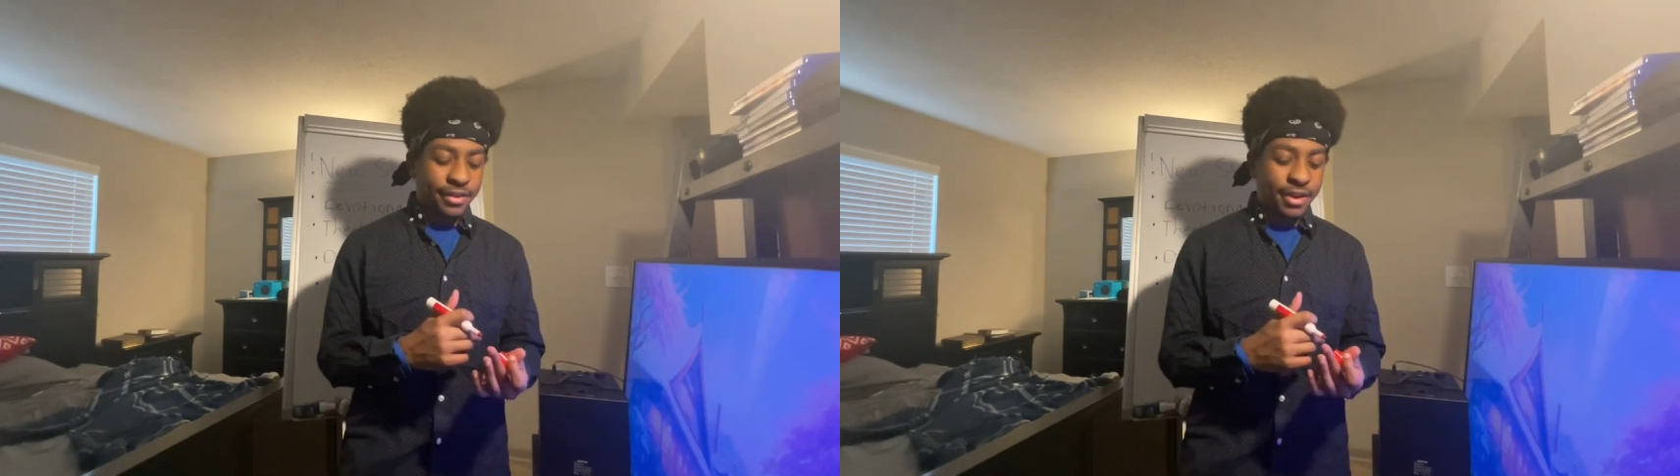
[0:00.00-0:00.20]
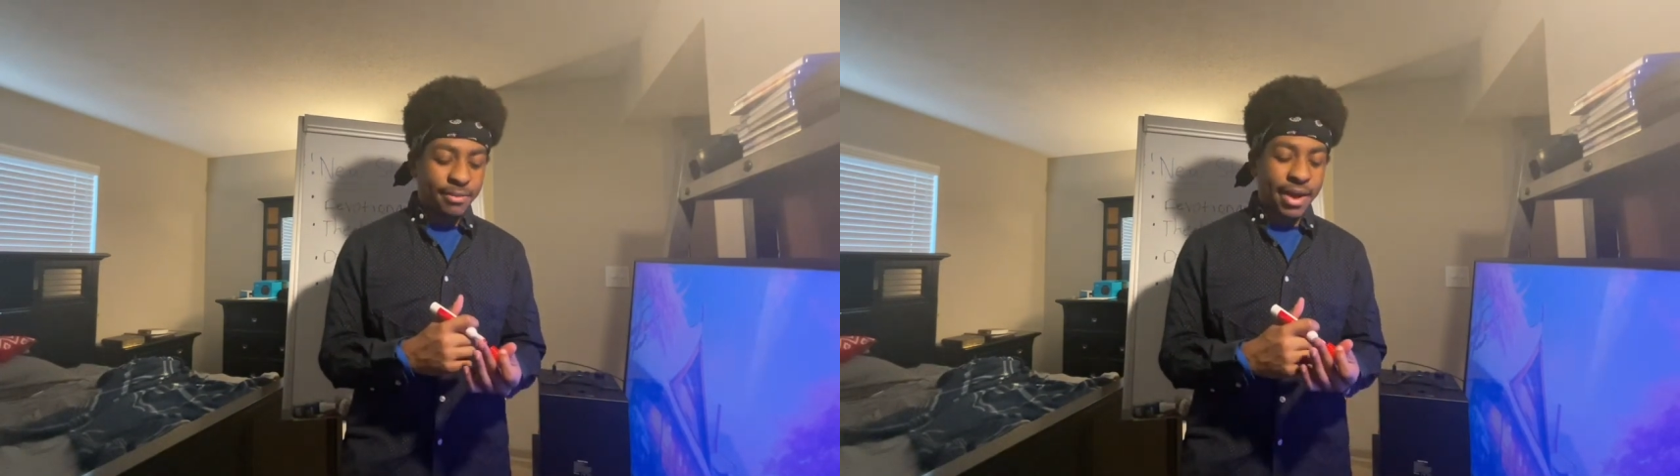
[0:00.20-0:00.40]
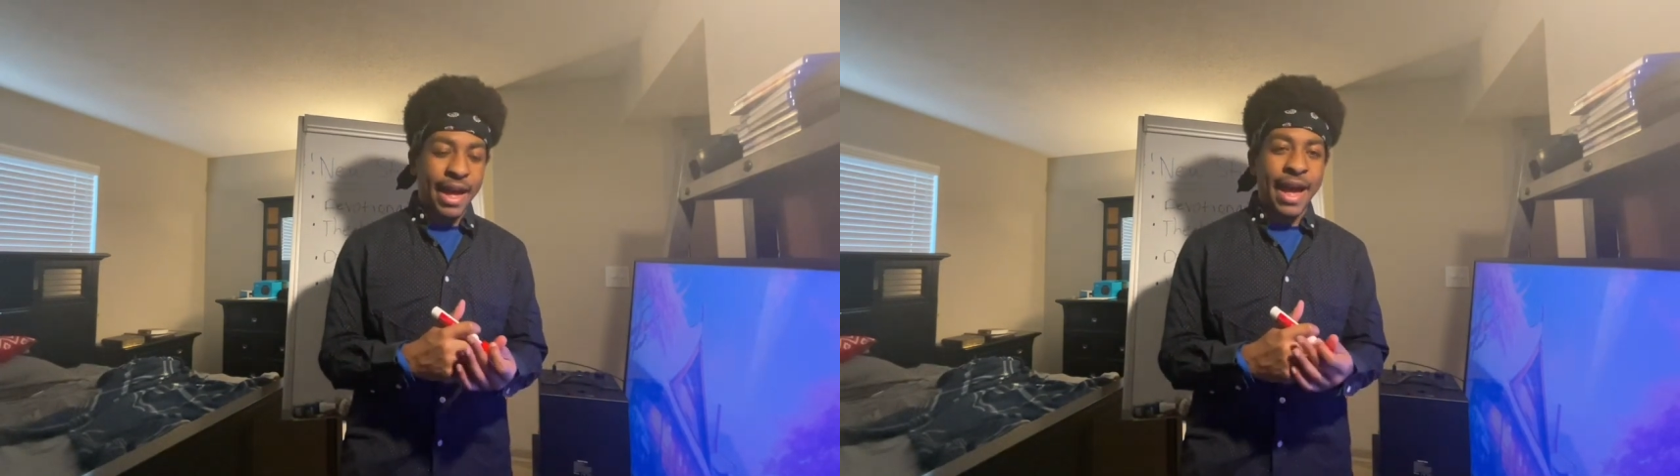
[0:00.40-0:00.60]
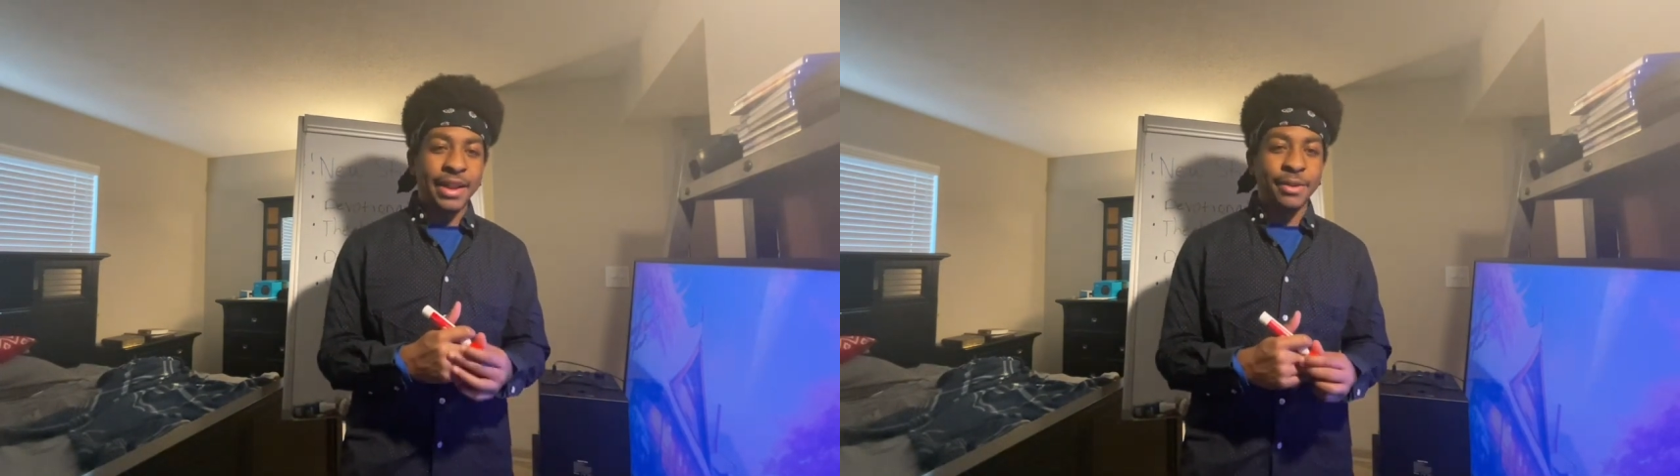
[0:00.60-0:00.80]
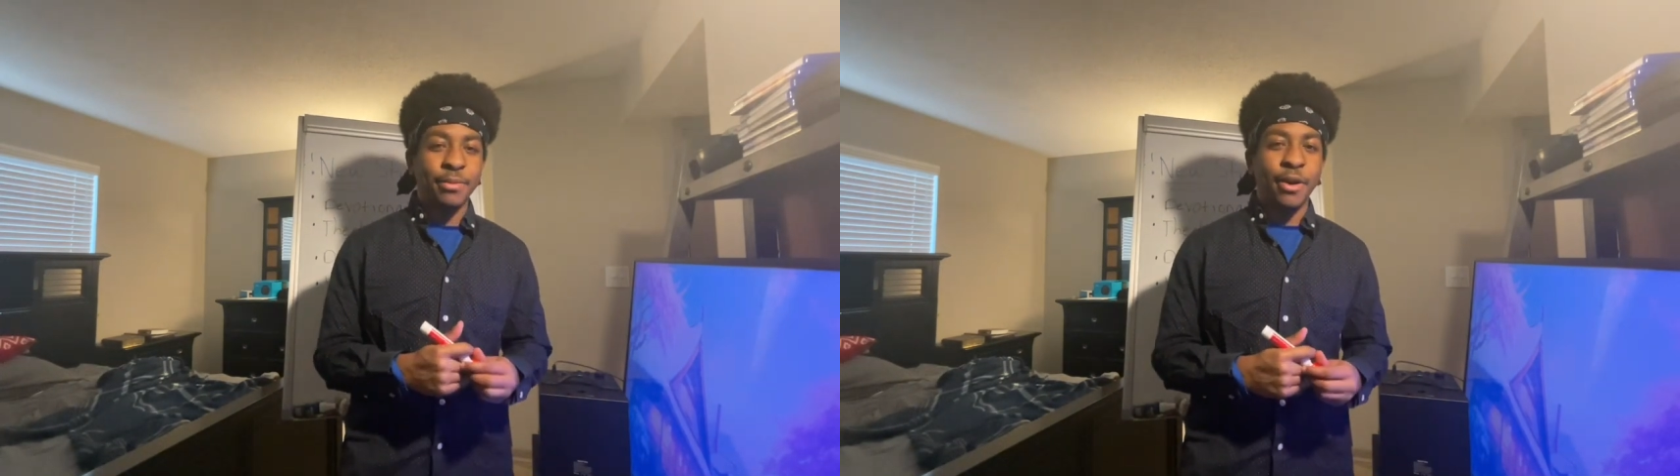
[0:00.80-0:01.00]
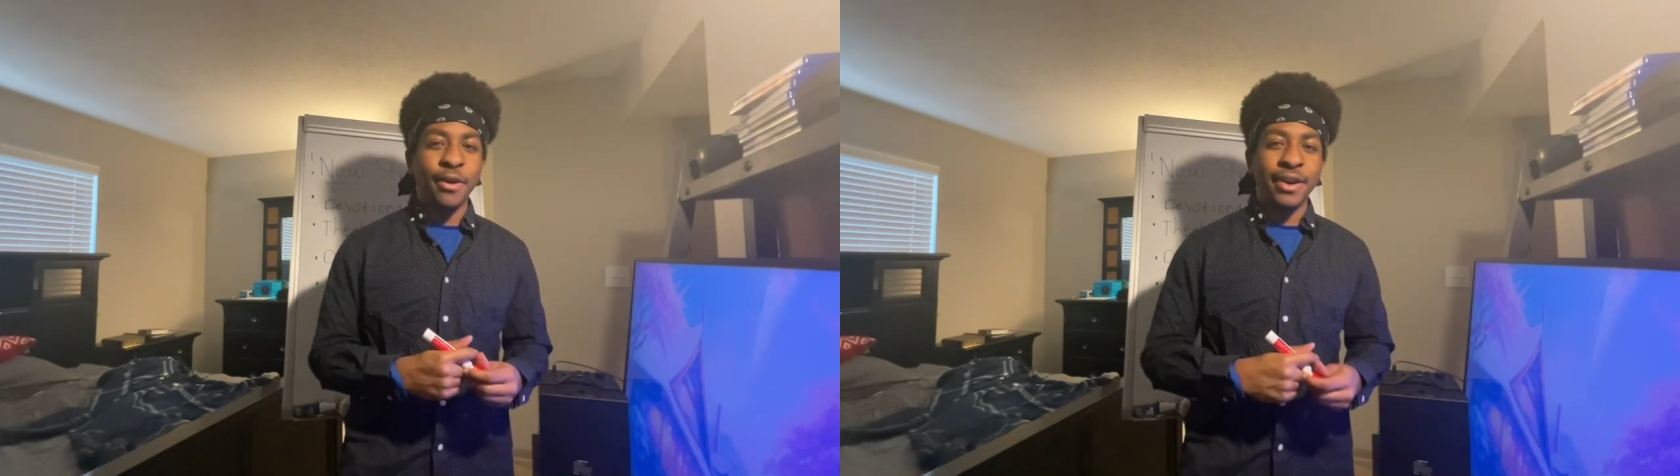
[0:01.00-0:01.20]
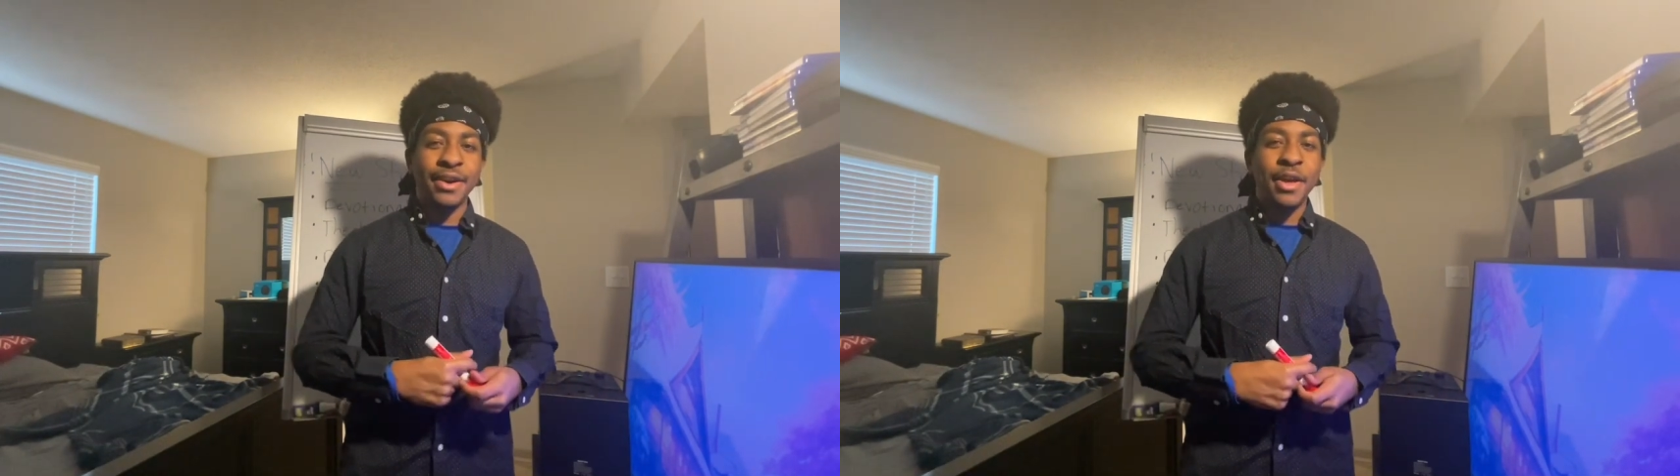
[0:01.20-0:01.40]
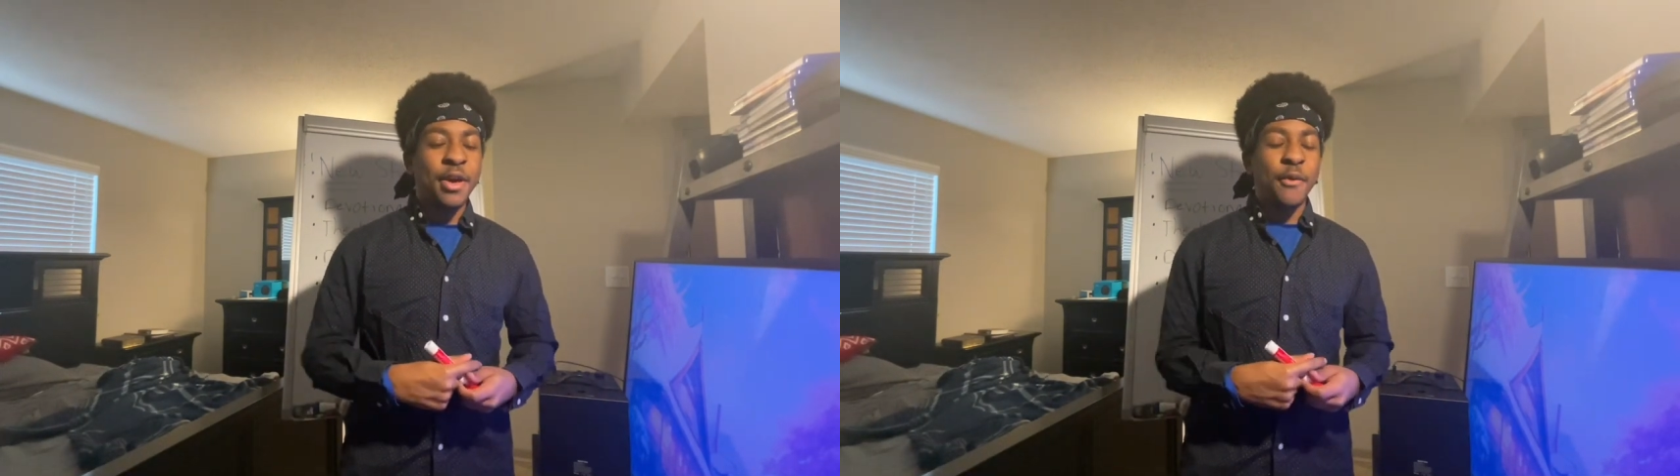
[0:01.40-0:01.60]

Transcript: done by Alan Parr,